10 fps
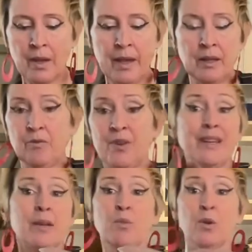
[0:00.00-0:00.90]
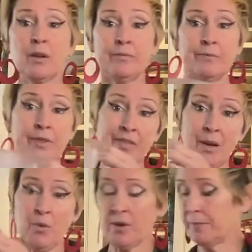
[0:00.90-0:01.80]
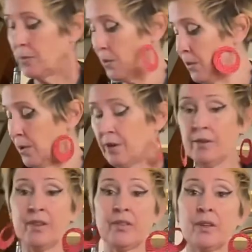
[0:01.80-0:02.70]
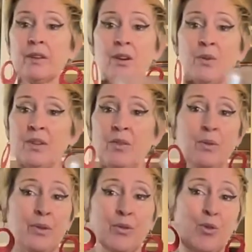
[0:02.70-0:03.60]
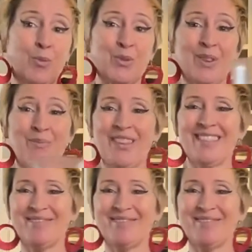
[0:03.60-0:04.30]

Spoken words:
And if we need more, we've got more. Or this can go into a soup or something.